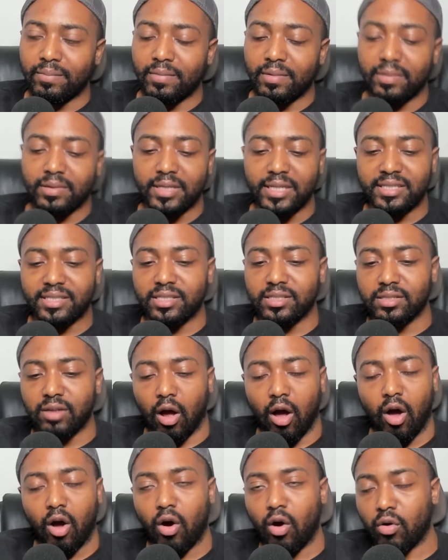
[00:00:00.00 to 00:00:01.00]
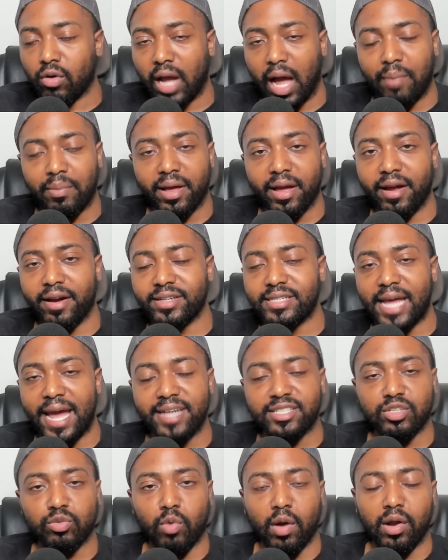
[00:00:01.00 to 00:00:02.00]
this is all Kamala Harris
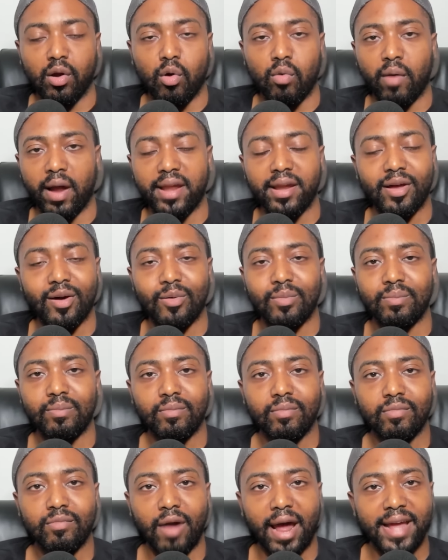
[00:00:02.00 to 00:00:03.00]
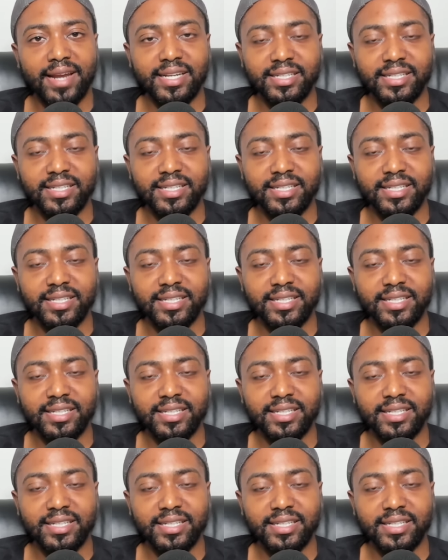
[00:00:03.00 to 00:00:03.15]
has to run on right now, right?